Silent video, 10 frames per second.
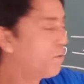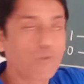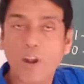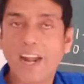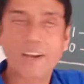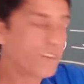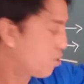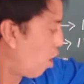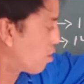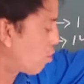Full adder
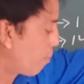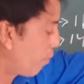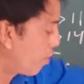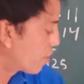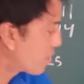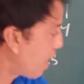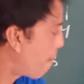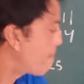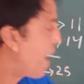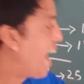will also produce
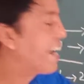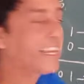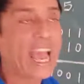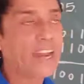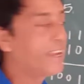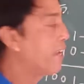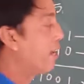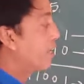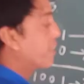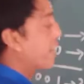sum and carry.